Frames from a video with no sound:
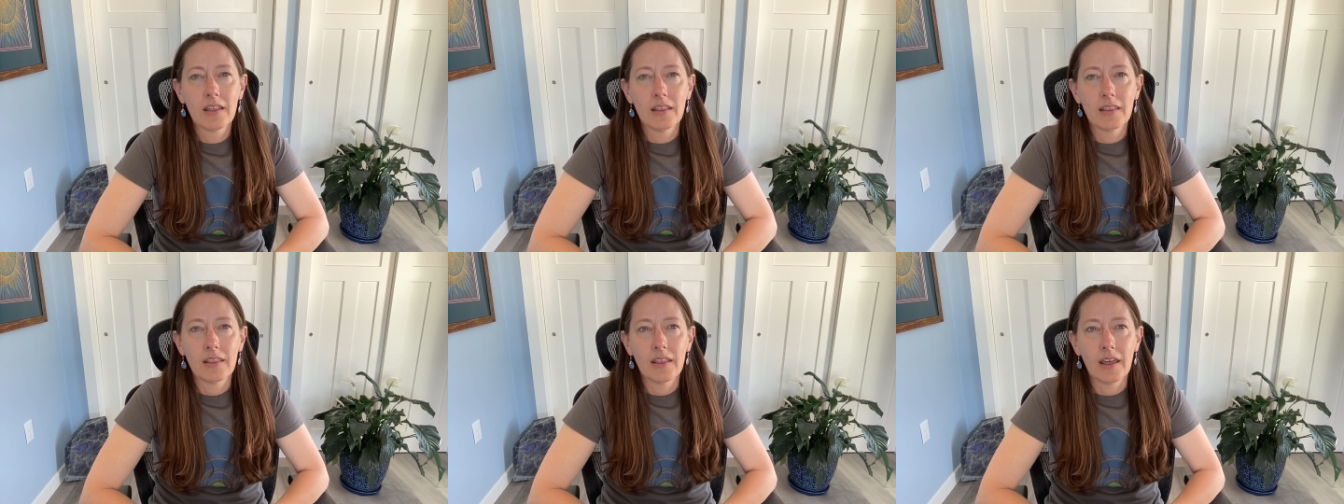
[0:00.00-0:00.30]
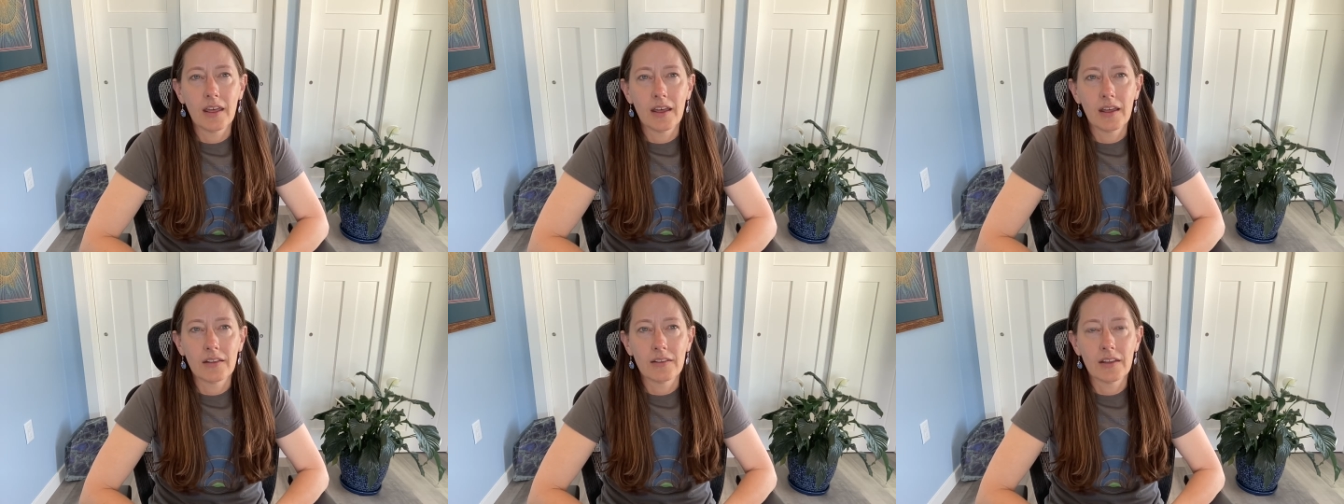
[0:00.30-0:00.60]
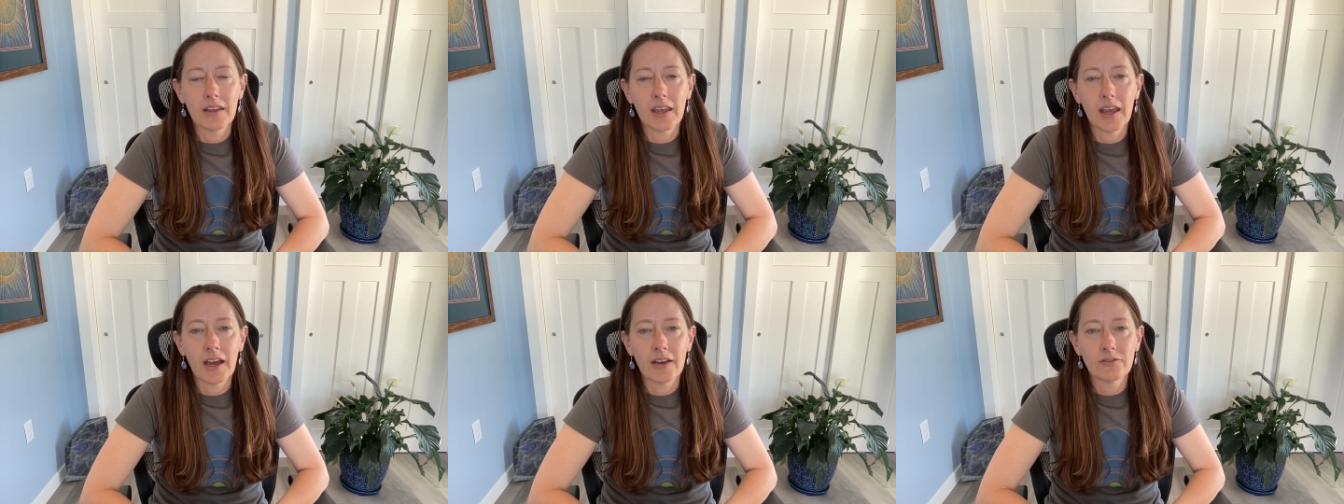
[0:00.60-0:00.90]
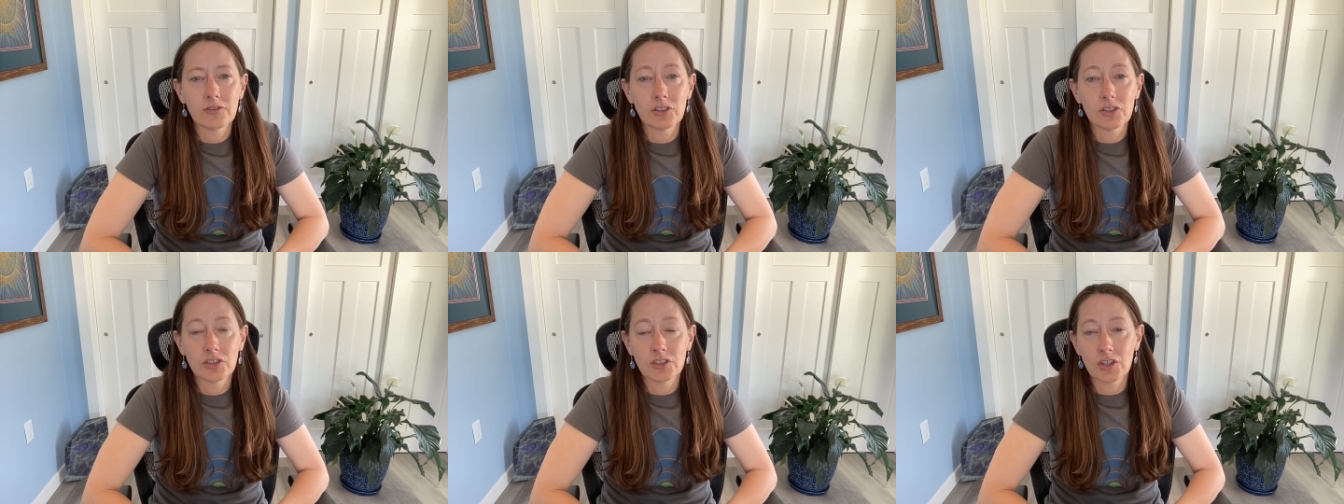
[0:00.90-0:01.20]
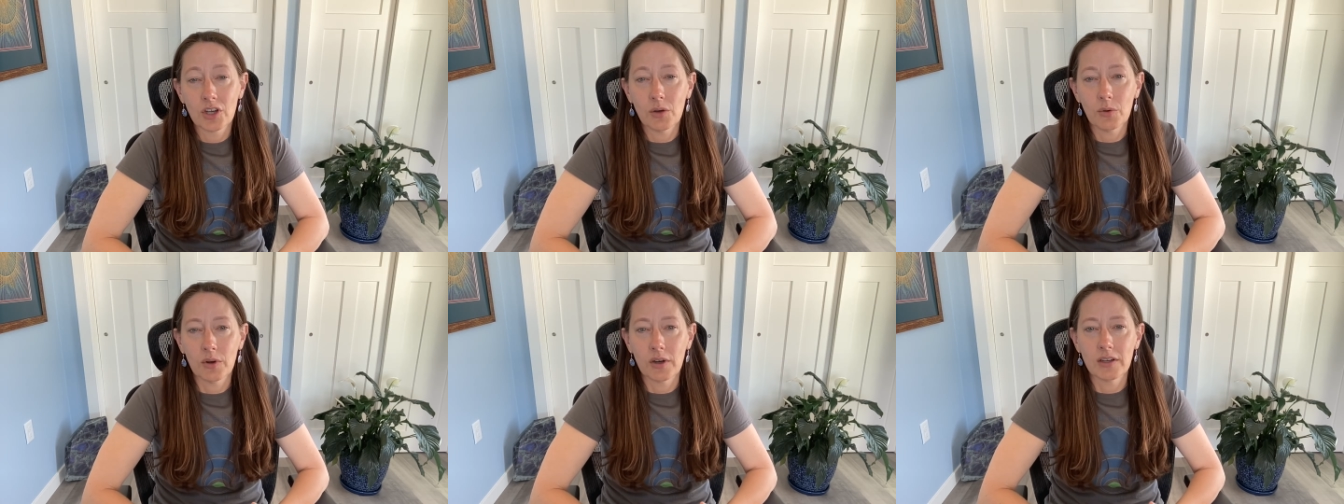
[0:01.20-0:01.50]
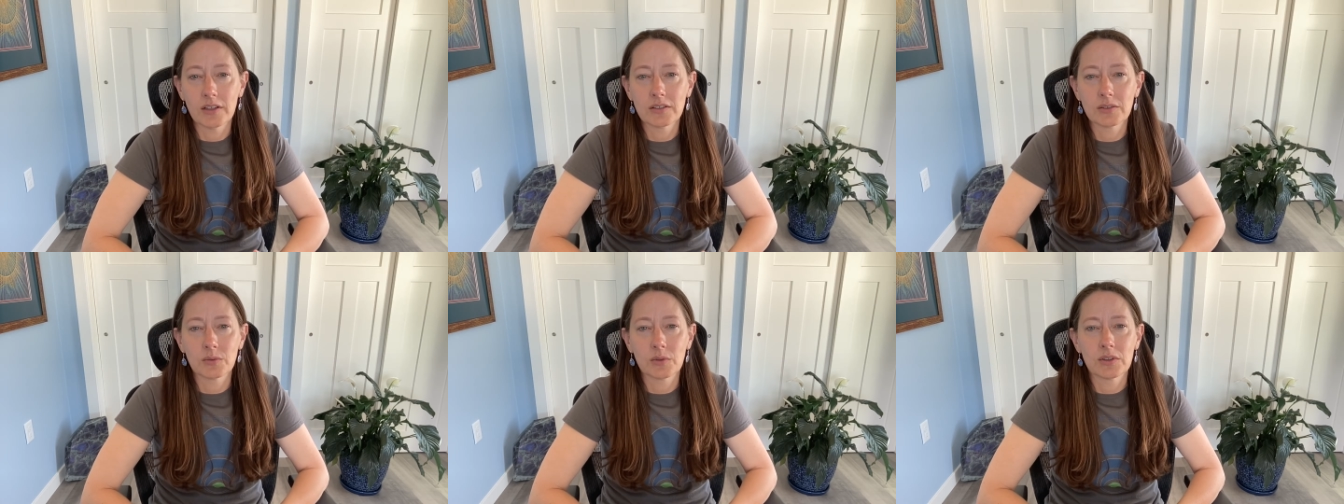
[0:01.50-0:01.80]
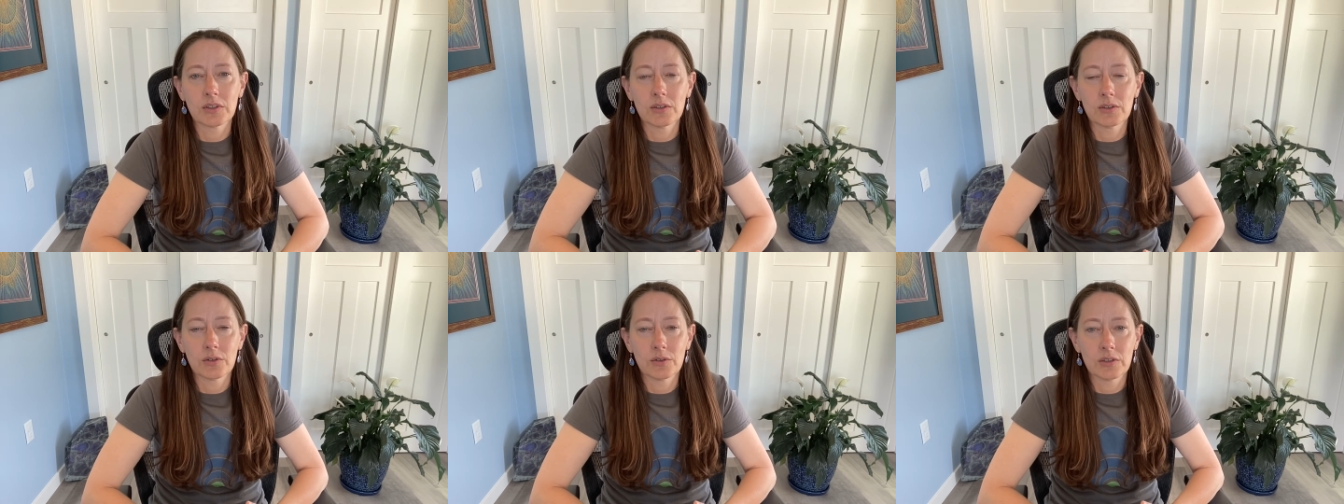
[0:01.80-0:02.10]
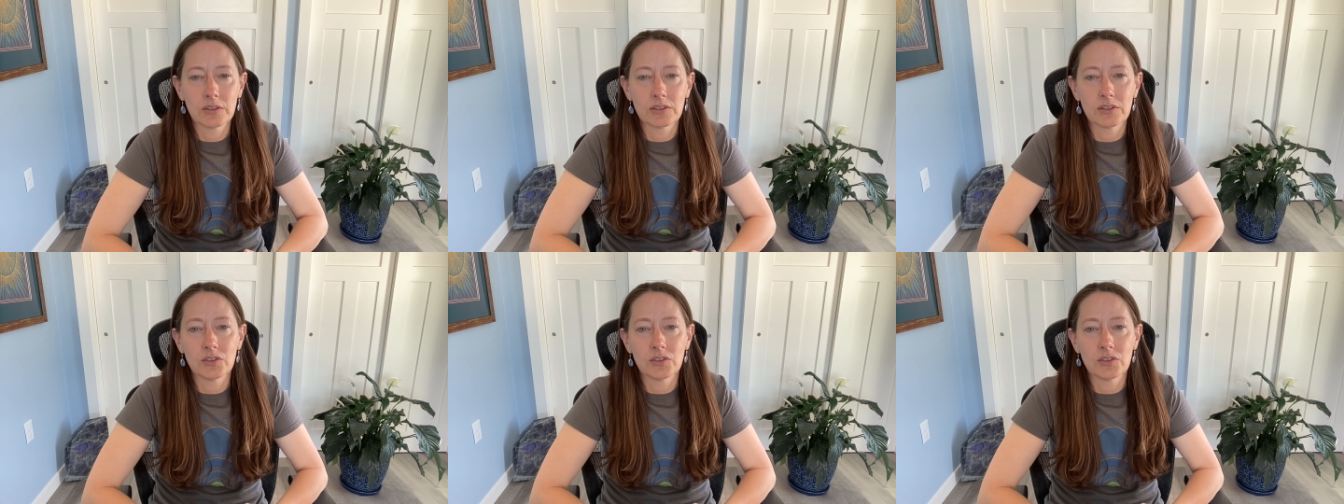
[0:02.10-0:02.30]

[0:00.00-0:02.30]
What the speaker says: that they have to show us what they're going